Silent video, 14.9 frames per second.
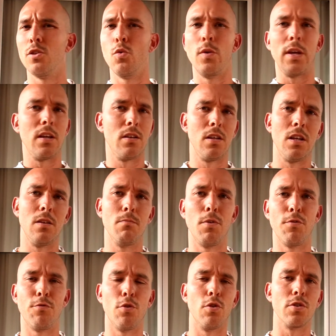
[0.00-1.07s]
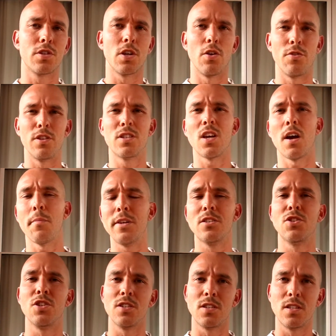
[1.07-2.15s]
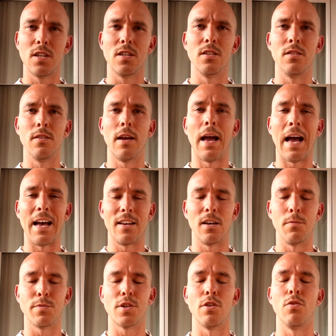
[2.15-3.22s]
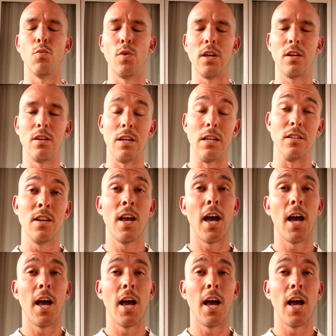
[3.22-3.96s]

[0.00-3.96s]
or we had eaten before, so the timings just didn't add up so that we could eat.